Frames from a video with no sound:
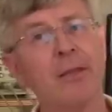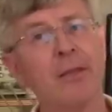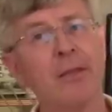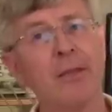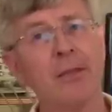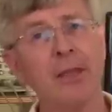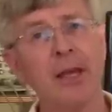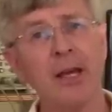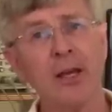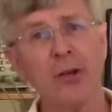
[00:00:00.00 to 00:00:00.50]

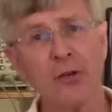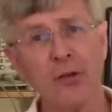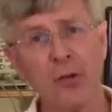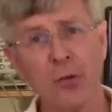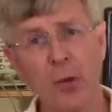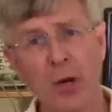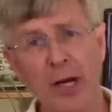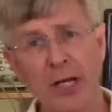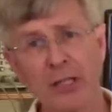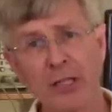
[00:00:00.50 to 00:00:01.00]
Thanks
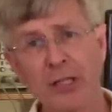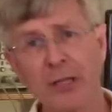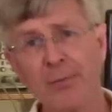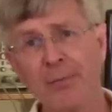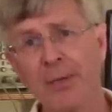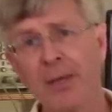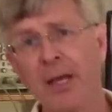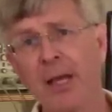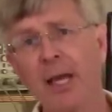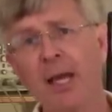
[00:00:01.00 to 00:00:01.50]
for
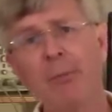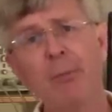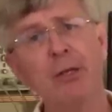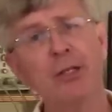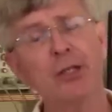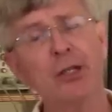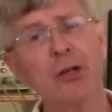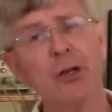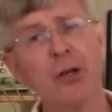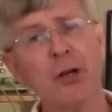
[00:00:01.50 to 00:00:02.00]
watching, and be
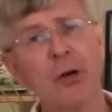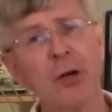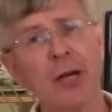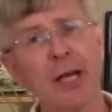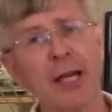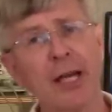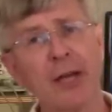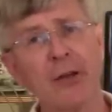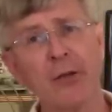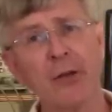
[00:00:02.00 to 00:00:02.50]
sure to go
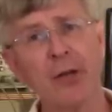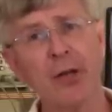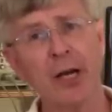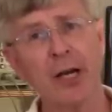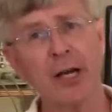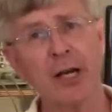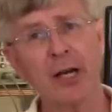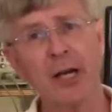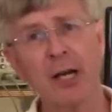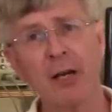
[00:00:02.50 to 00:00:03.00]
to ganssle
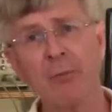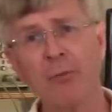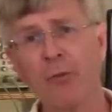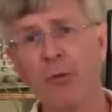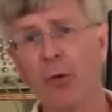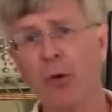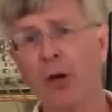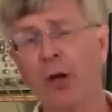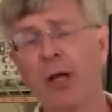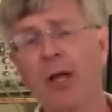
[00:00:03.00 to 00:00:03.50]
dot com
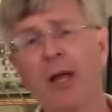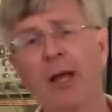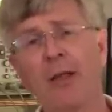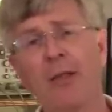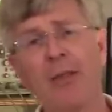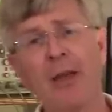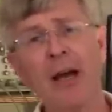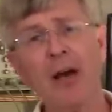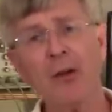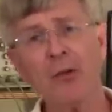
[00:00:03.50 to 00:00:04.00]
for
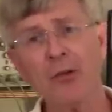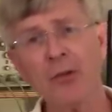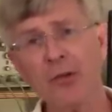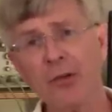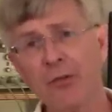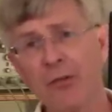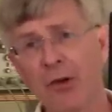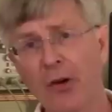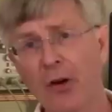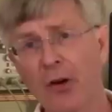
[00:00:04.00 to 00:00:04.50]

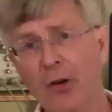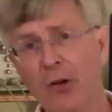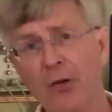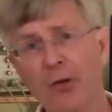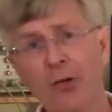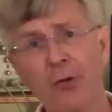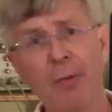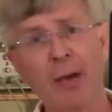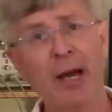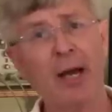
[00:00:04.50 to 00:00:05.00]
thousands of
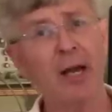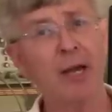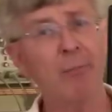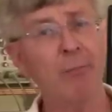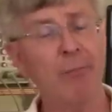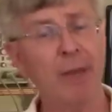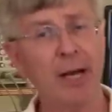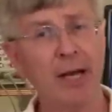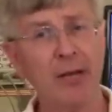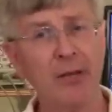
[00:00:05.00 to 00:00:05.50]
articles about
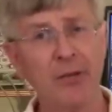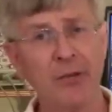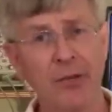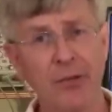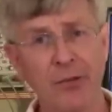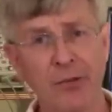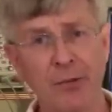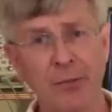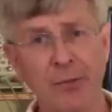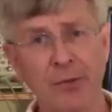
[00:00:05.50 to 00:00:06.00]
embedded
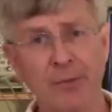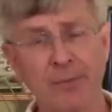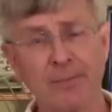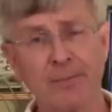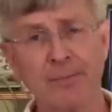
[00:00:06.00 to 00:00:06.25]
systems.